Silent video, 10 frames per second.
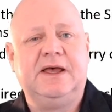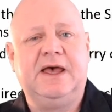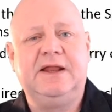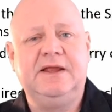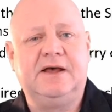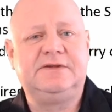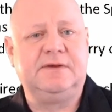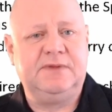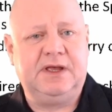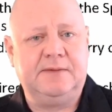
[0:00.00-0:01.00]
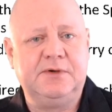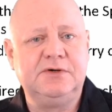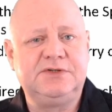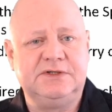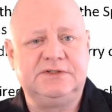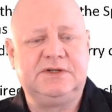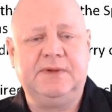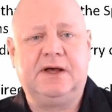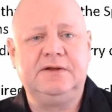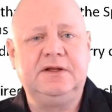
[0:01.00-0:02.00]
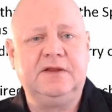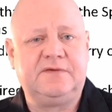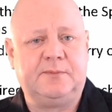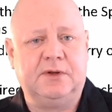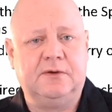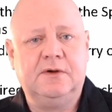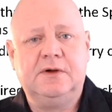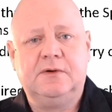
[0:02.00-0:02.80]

any item that emerges to be undeliverable